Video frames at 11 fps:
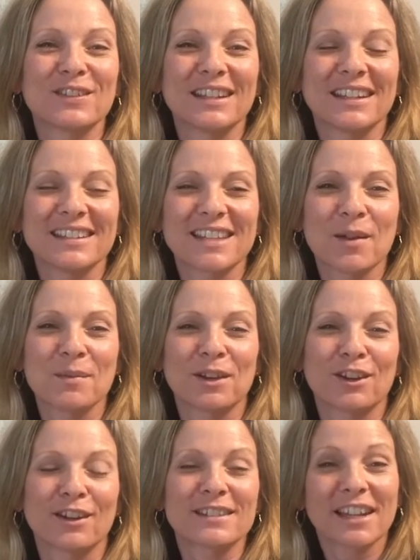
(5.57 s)
O'Deens. I'm
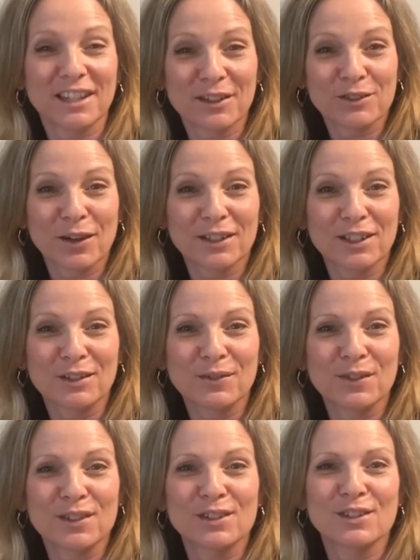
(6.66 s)
your Executive Director
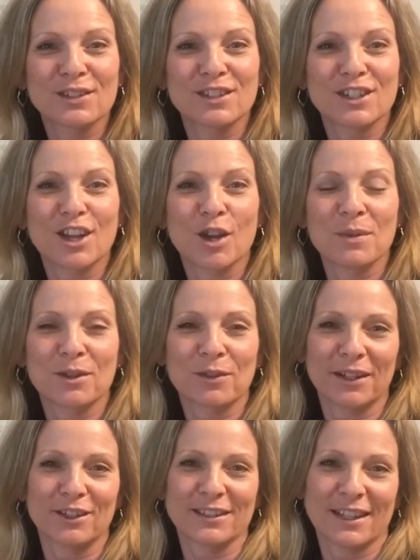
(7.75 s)
for the Susan G. Komen
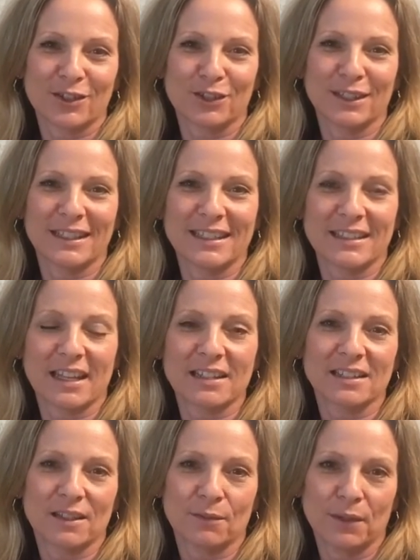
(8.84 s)
Greater Central and East
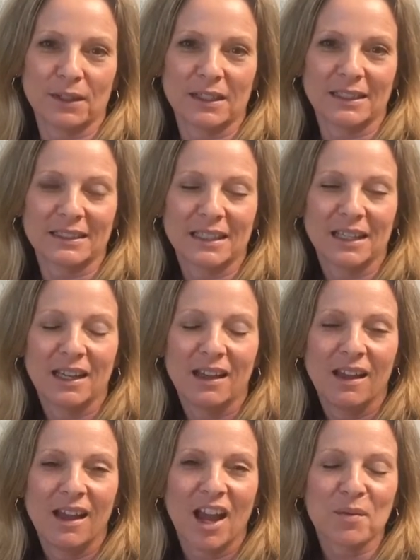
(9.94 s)
Texas affiliate.
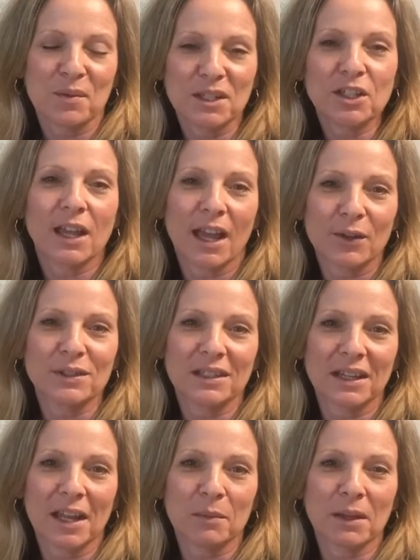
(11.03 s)
I'm reaching out
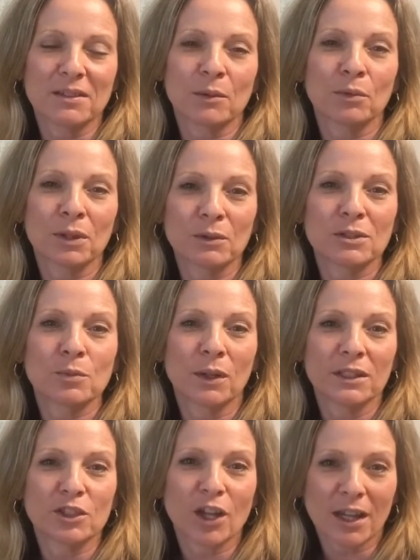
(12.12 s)
today because I really just
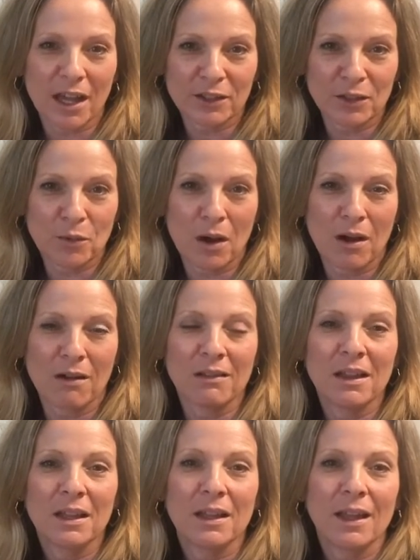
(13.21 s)
wanted to check on you
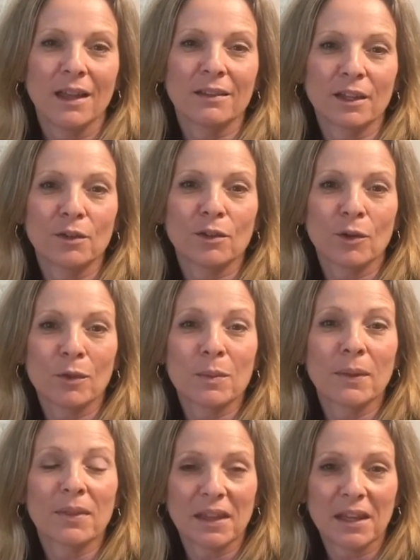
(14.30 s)
all and let you know we've
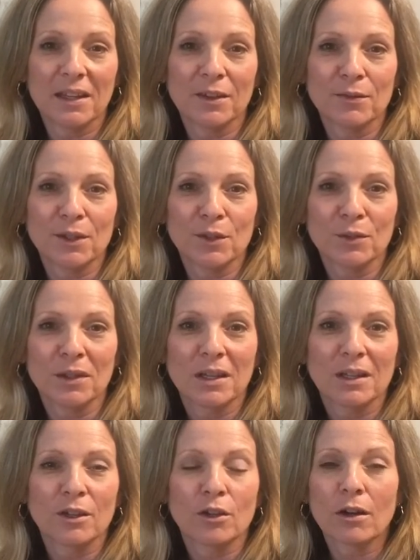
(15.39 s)
been thinking of you.
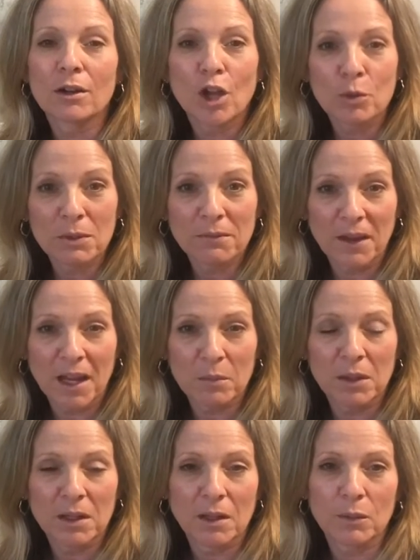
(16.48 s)
You're our Komen
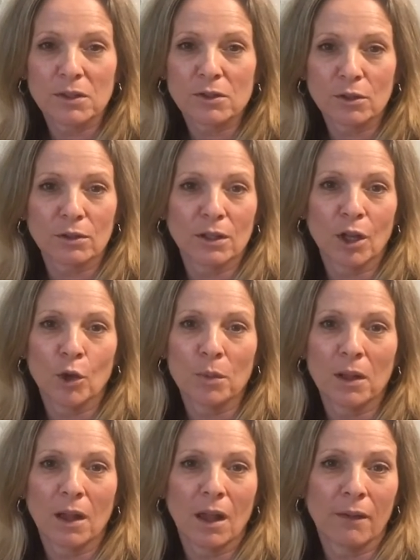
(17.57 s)
family and we certainly hope
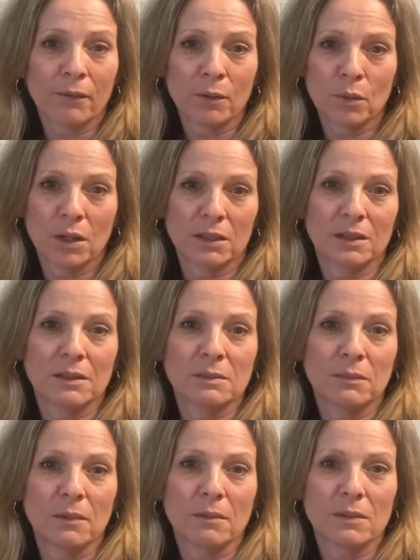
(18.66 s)
that everyone is
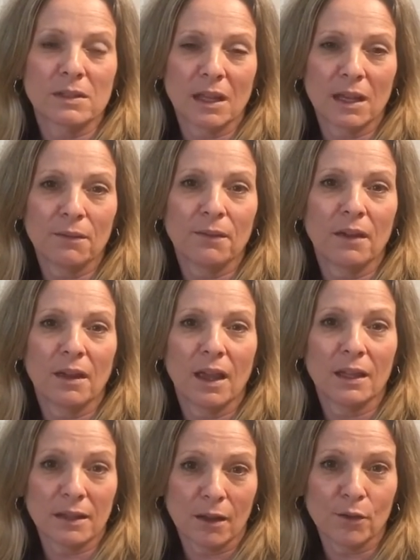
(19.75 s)
safe
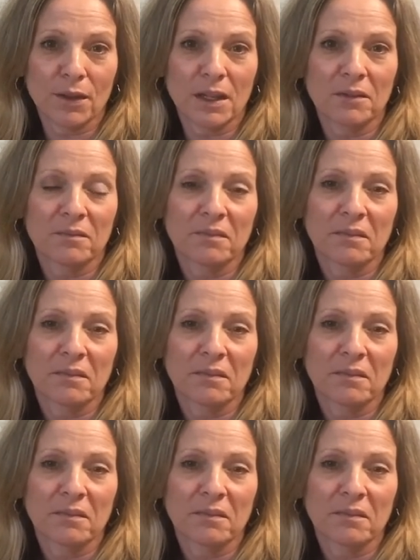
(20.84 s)
and healthy.